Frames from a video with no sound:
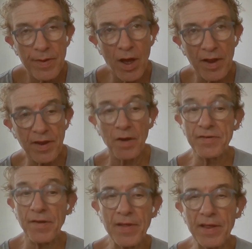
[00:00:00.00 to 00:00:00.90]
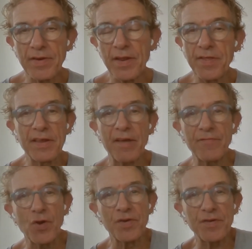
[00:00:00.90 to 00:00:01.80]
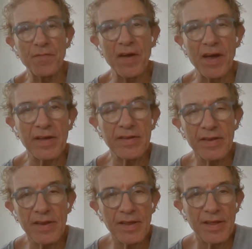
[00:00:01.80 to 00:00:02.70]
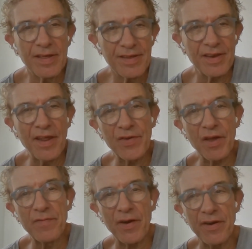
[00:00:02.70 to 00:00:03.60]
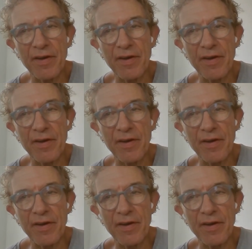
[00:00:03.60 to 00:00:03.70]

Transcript: I definitely haven't. Things haven't gone too far. Yeah, can never go far